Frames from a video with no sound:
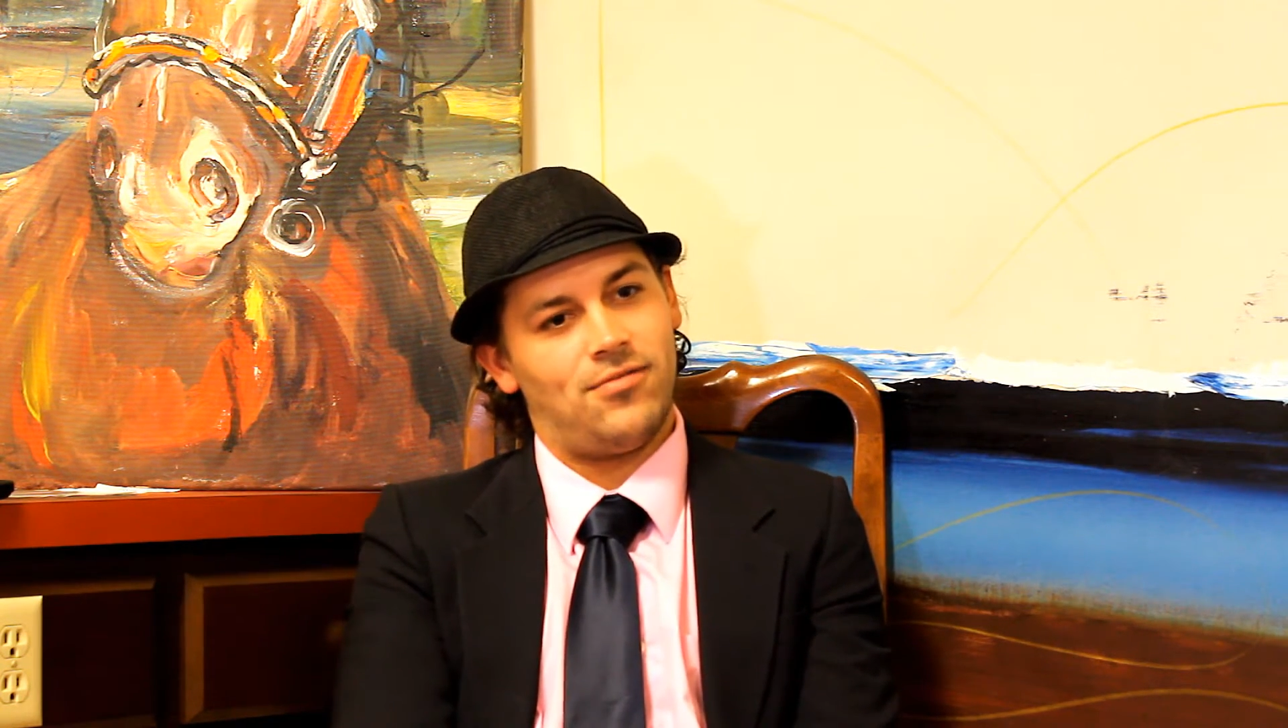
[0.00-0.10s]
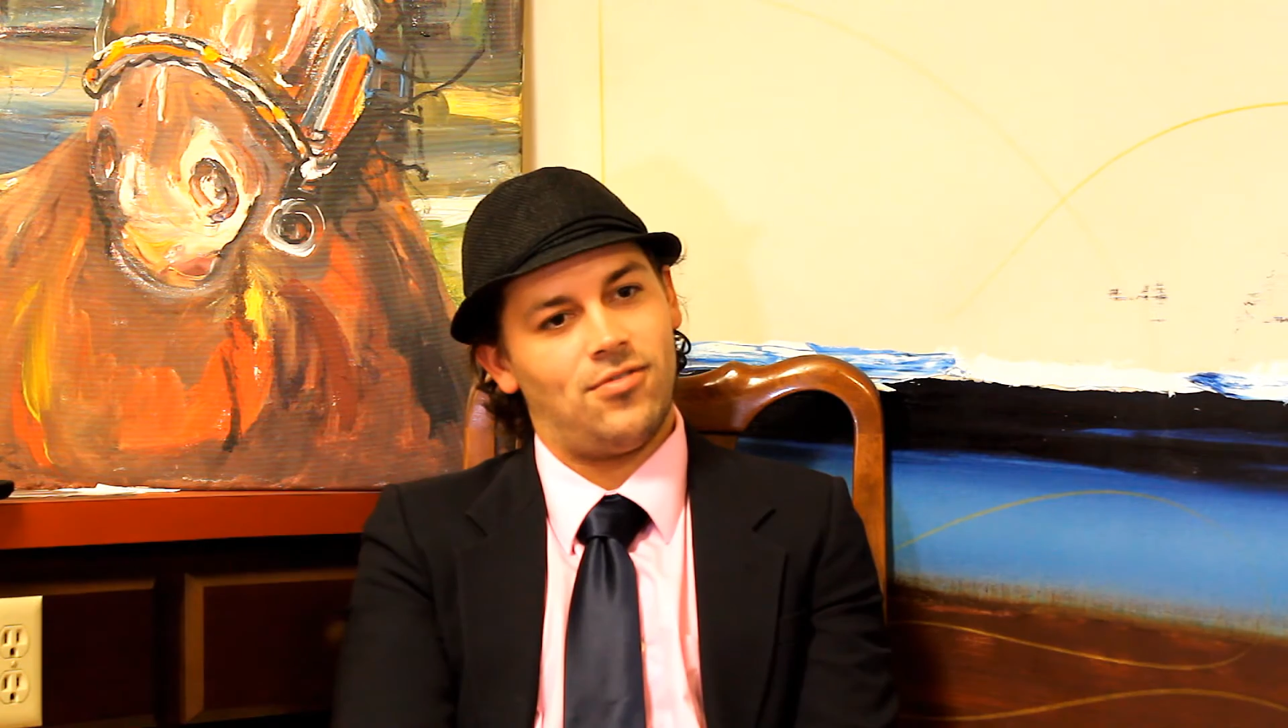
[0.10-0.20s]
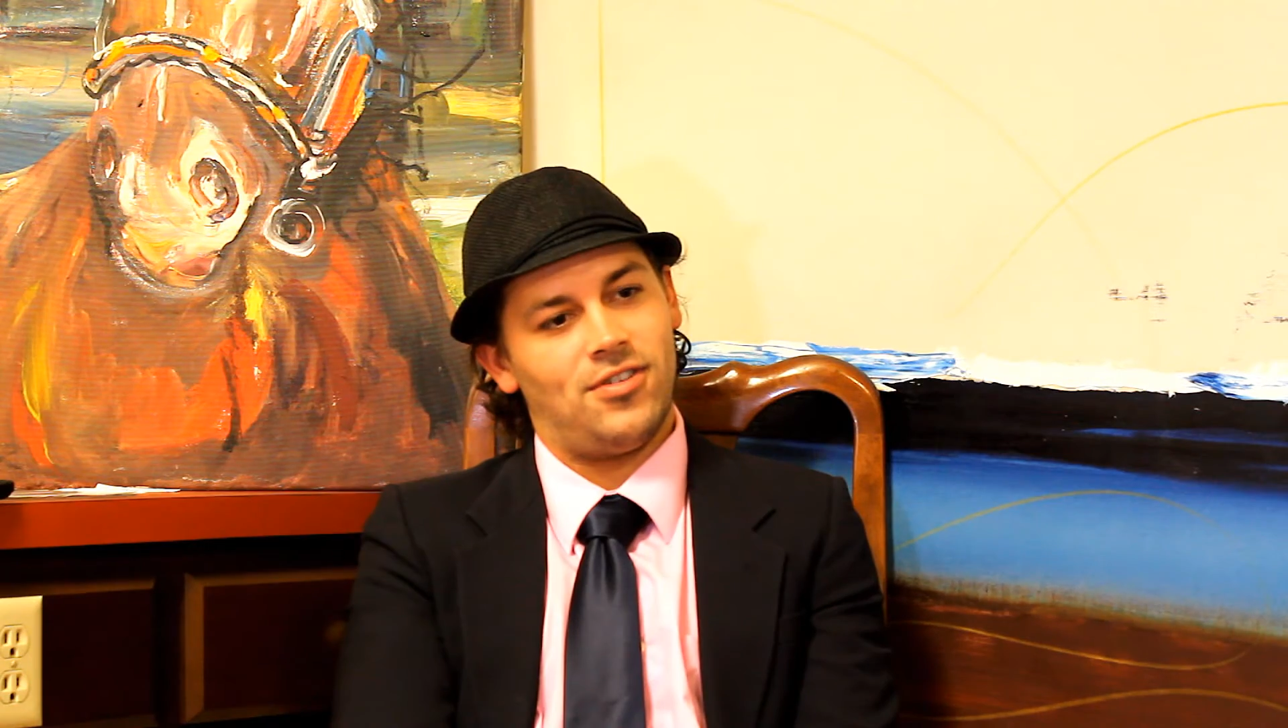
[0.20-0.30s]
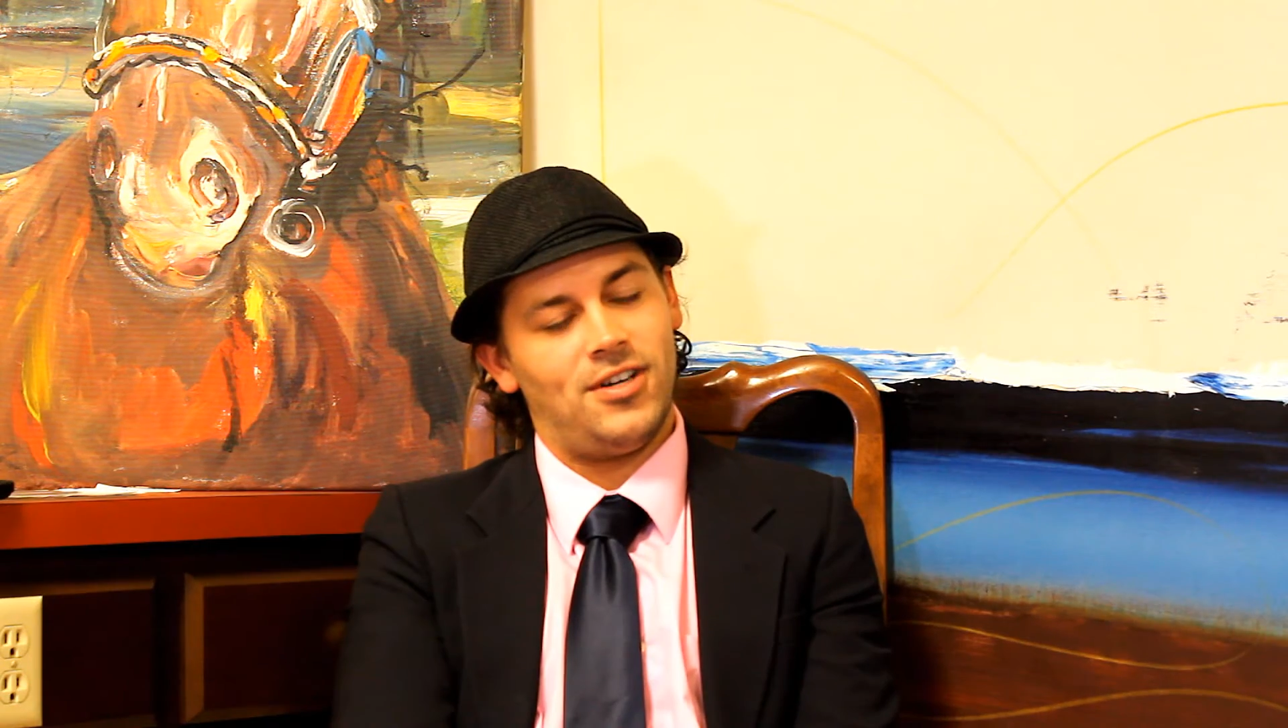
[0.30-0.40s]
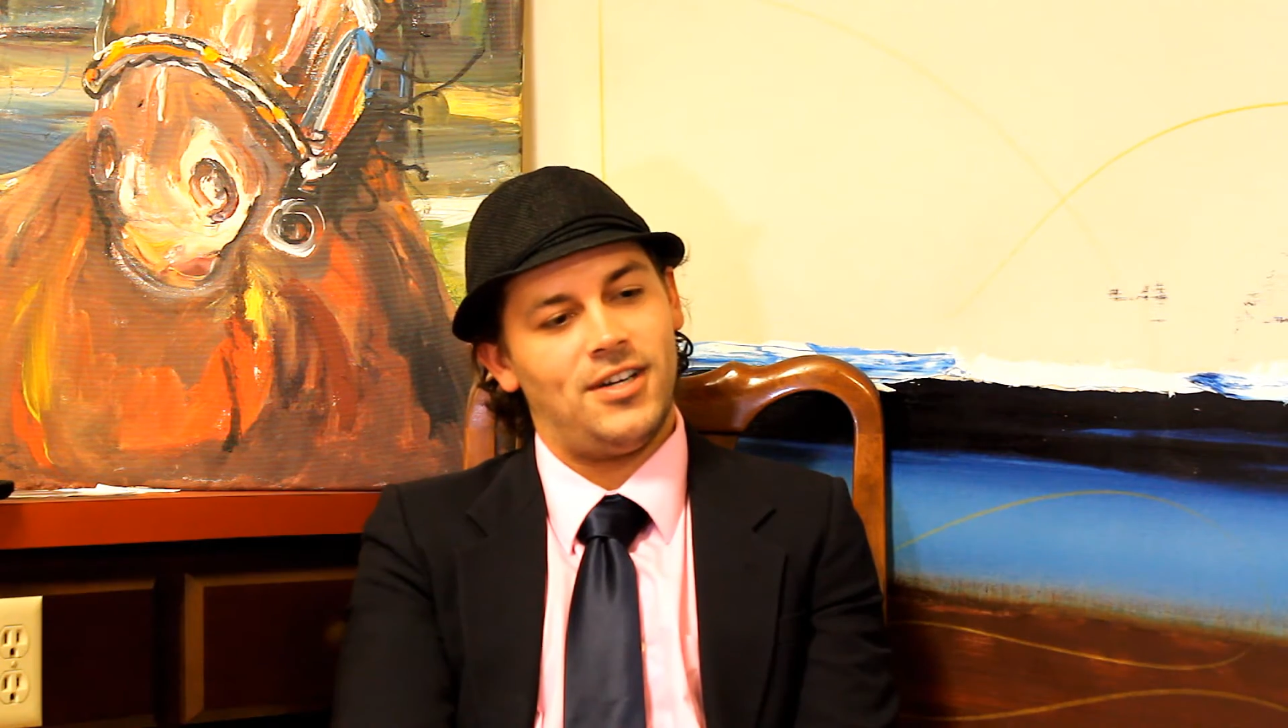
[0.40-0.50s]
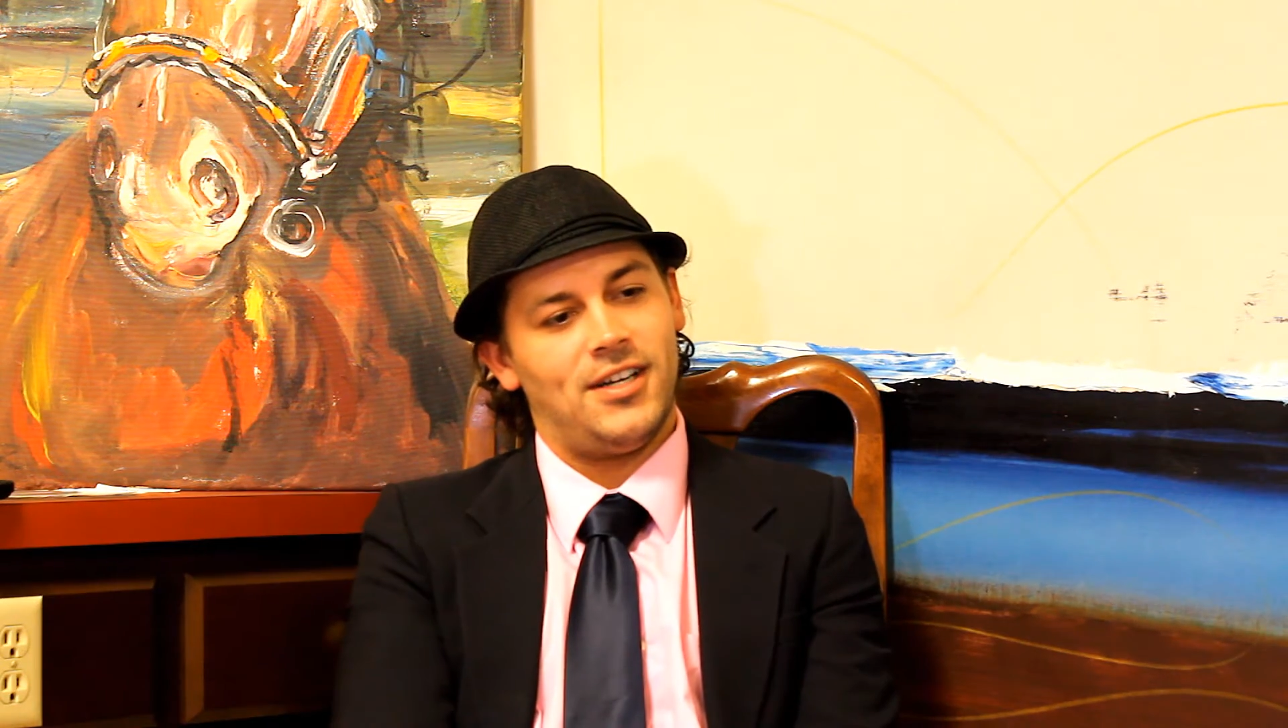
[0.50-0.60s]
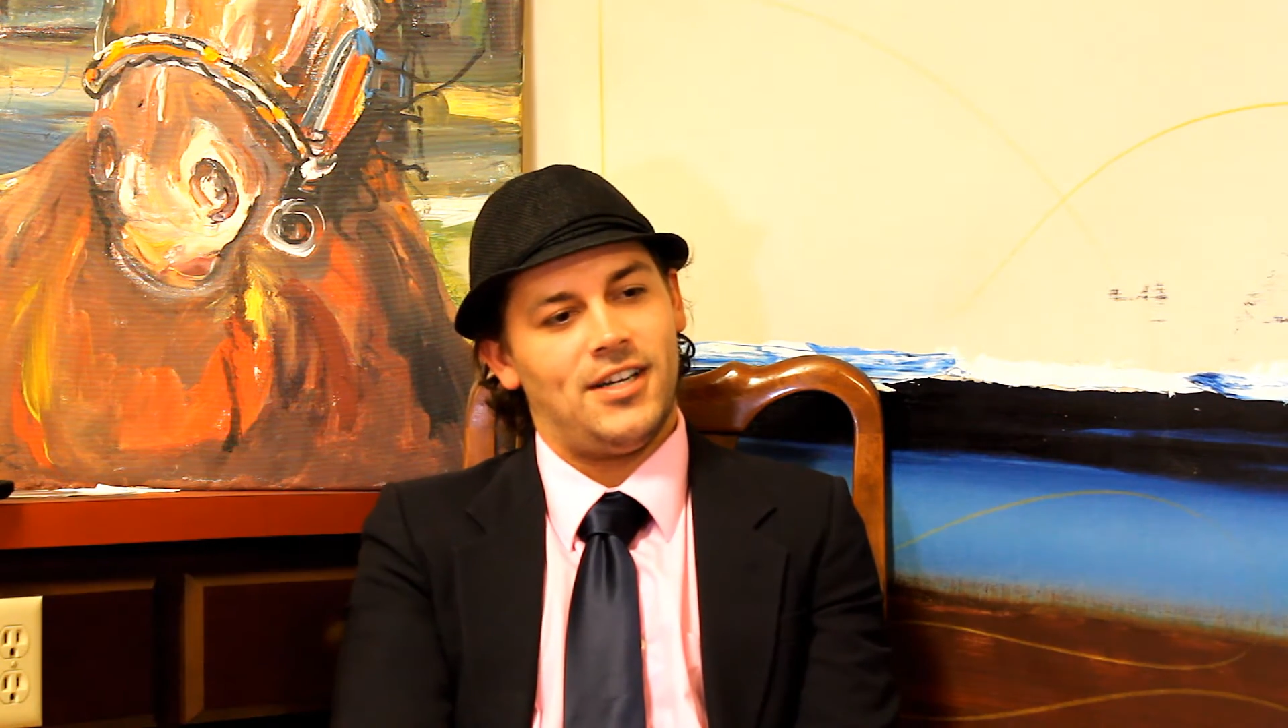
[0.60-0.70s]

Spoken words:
for.